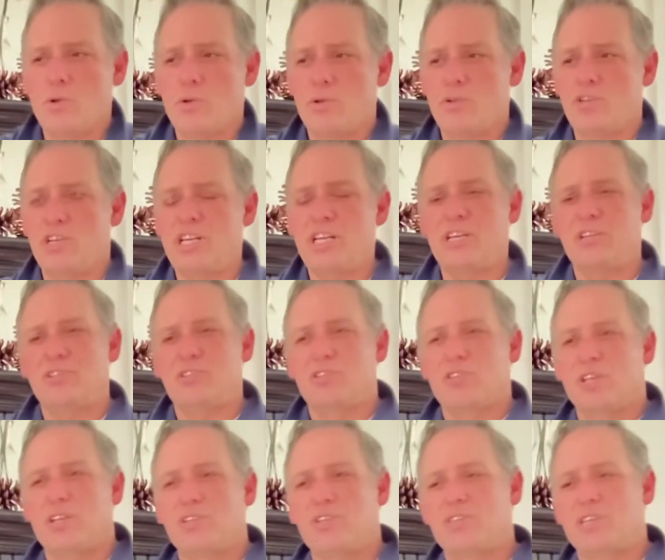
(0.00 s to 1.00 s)
Chica and
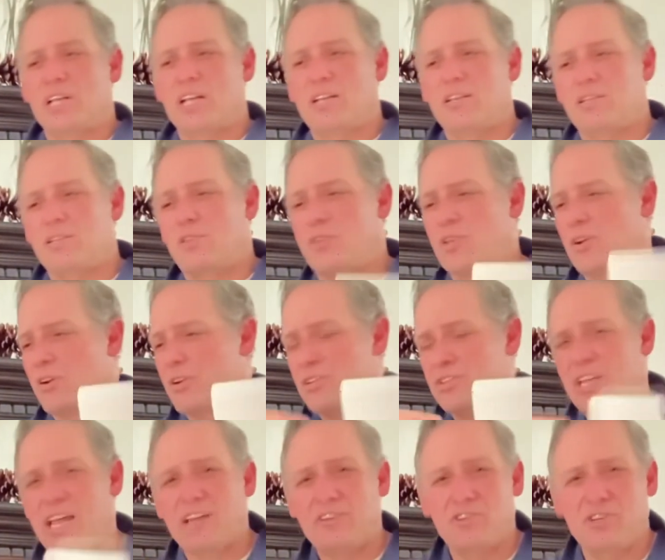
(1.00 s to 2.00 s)
Sunset, their
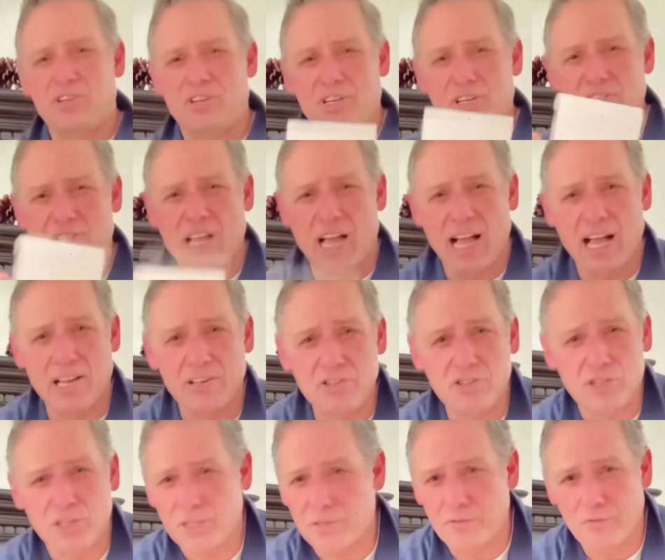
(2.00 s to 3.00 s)
attention is on
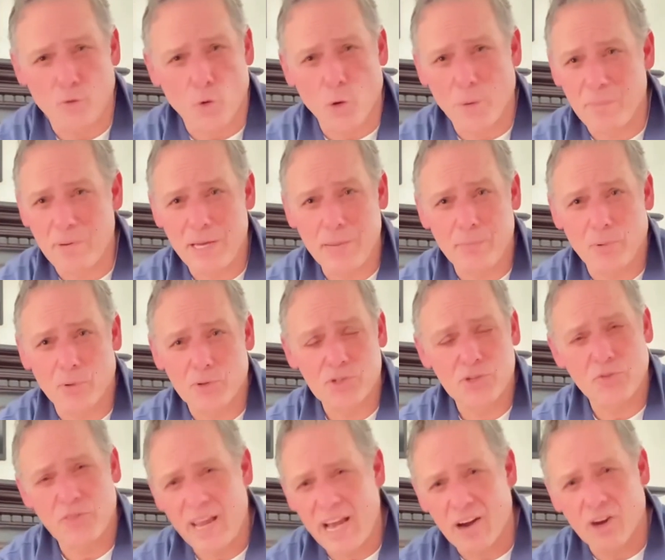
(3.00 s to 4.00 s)
just four people. So
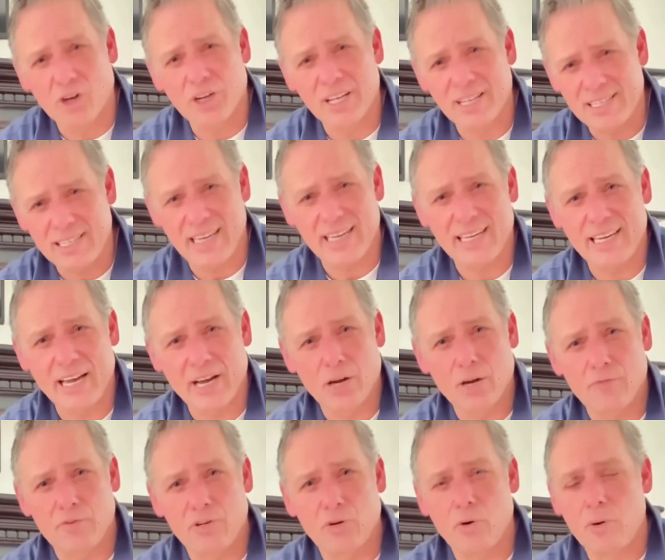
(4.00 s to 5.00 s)
they are going to take care
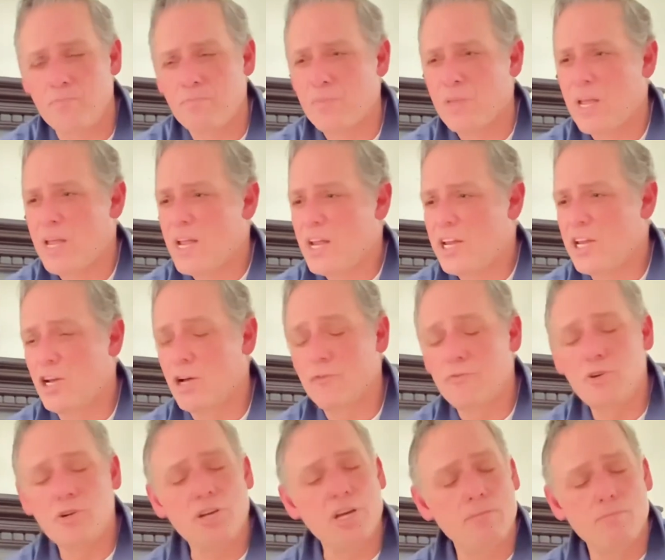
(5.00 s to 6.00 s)
of you. You know, if
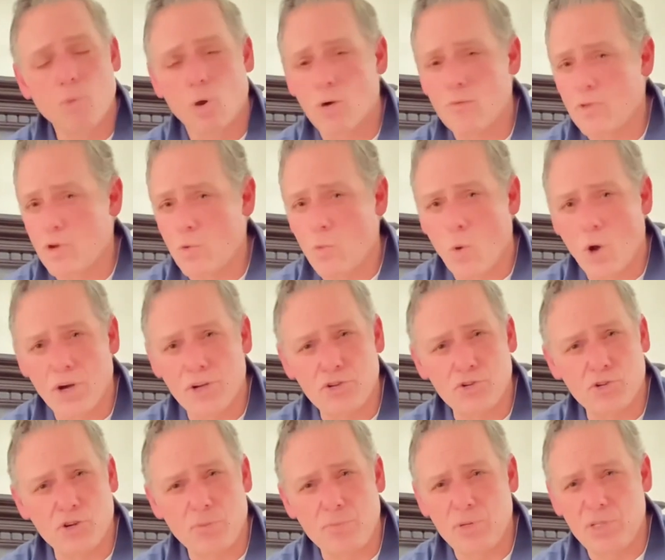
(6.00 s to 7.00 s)
you need more than one
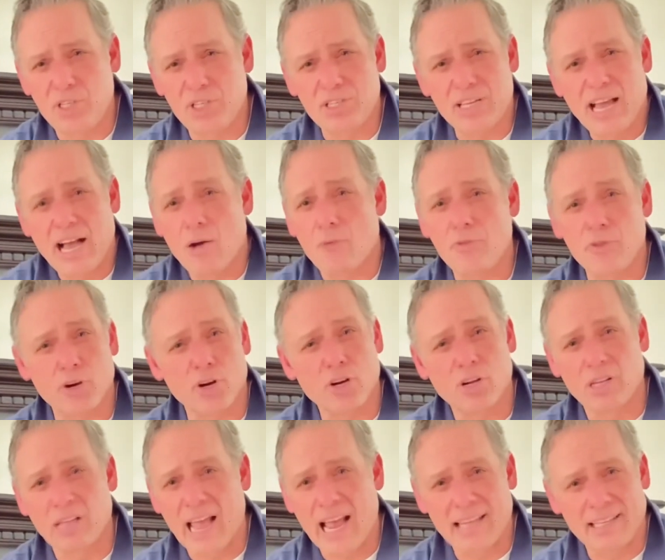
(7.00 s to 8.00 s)
trip into town, they're
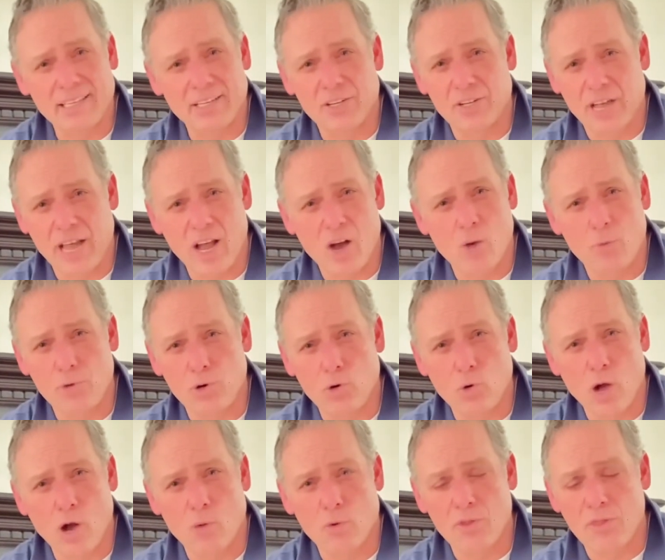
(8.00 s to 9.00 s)
gladly going to help you
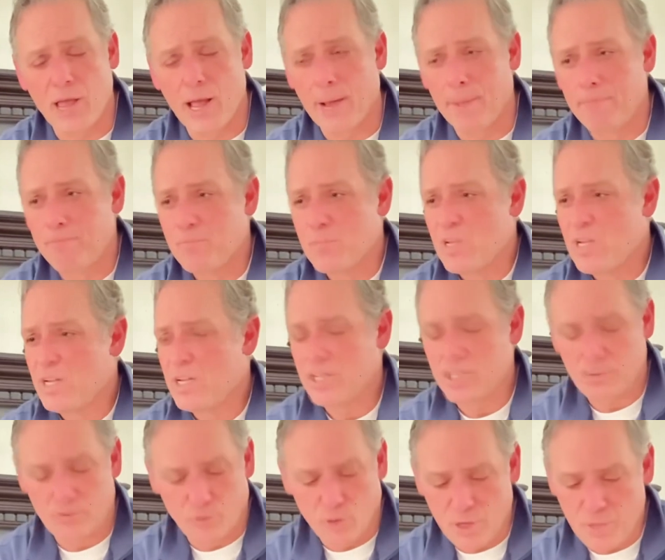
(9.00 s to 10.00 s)
out with that. It's
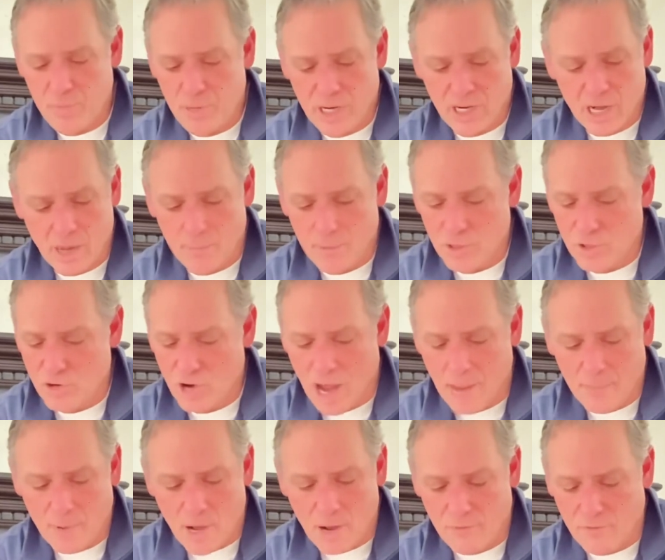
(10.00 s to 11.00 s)
free pickup and drop
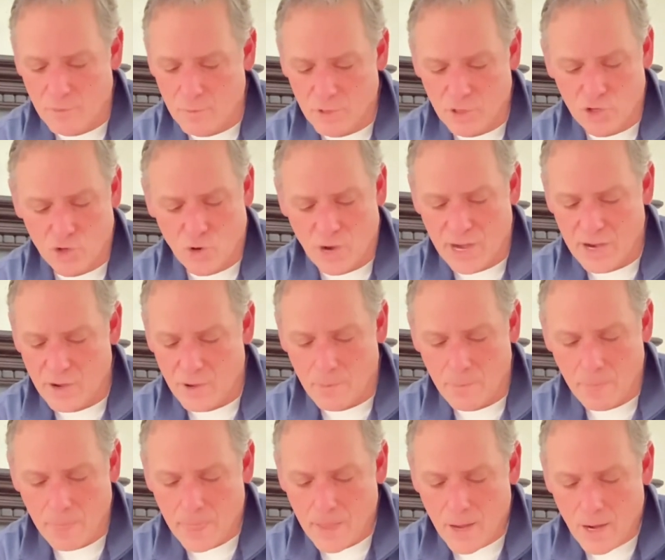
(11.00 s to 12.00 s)
off from the trail.
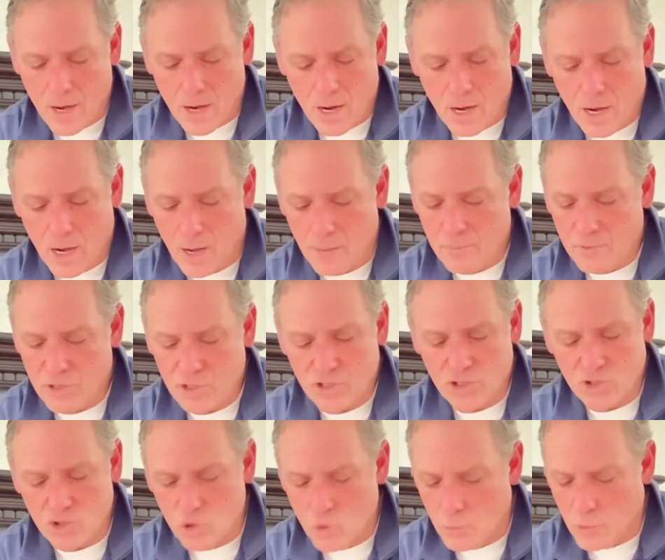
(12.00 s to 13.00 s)
Just
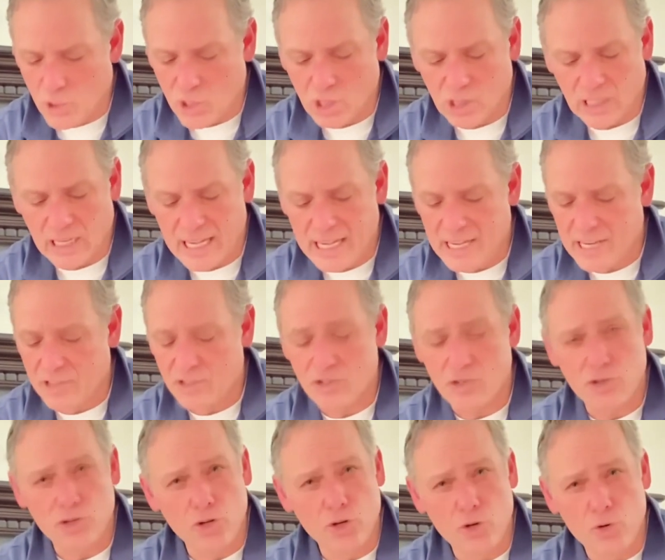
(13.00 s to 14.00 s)
super clean. It's
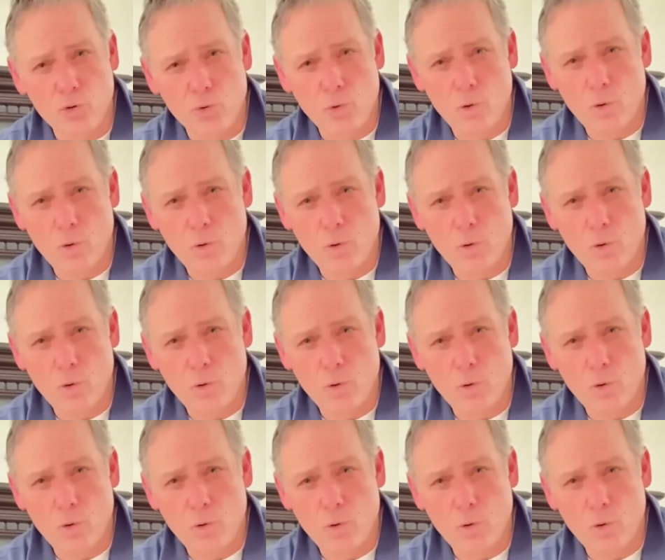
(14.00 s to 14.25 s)
new.